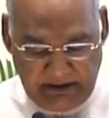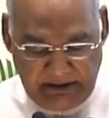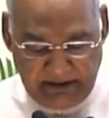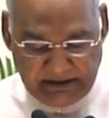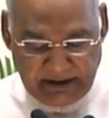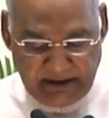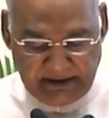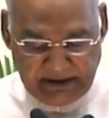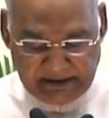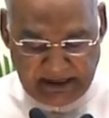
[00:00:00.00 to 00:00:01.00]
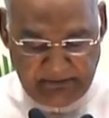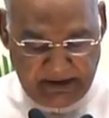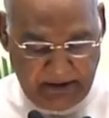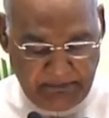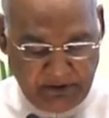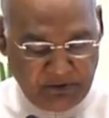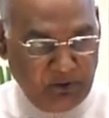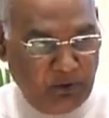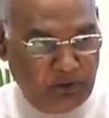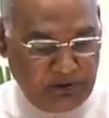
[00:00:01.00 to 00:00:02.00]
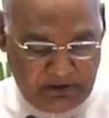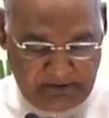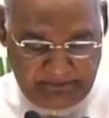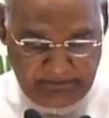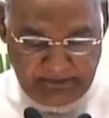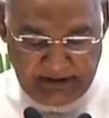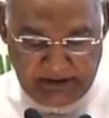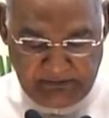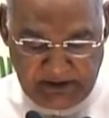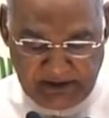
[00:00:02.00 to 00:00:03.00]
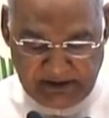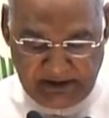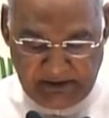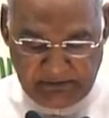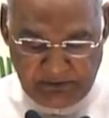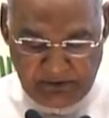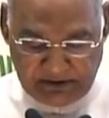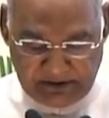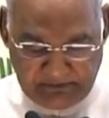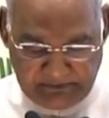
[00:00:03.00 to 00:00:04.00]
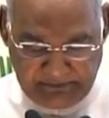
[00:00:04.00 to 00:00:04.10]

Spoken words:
In this context, I am happy to note that the Ministry of Tourism,